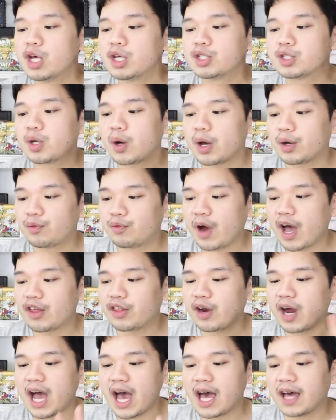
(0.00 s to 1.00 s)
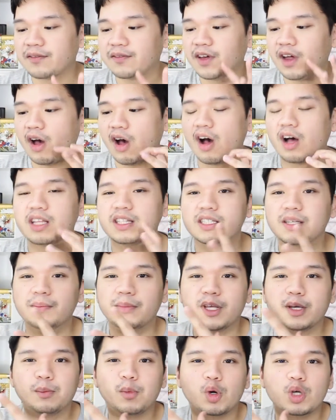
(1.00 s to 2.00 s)
so I'd rather have it on
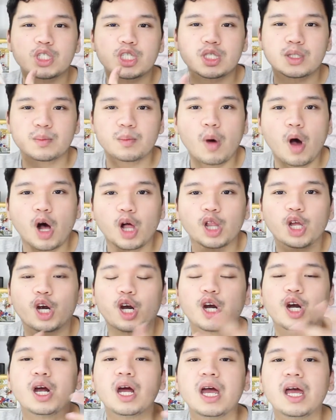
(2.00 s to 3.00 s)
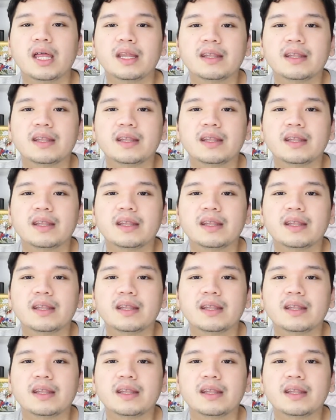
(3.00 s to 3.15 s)
something more smaller